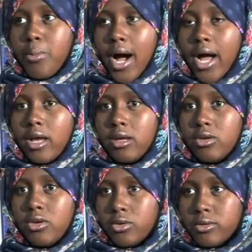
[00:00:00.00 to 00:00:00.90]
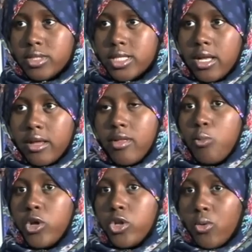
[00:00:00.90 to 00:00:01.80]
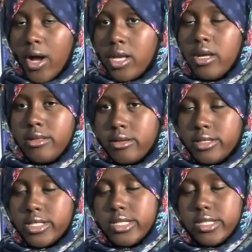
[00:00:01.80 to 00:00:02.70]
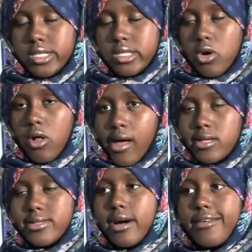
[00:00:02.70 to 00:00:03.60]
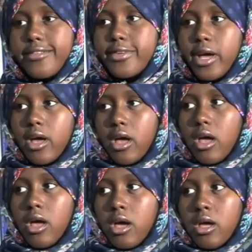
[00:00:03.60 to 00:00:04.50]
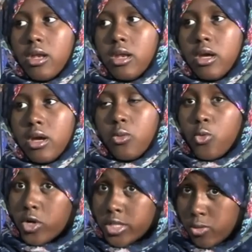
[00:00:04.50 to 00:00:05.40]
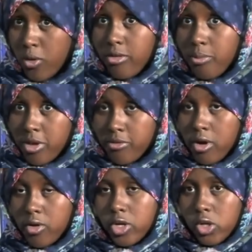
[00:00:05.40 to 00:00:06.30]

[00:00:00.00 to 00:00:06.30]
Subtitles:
by, you know, telling them what do I need, the logistics and all that stuff, and worked with me very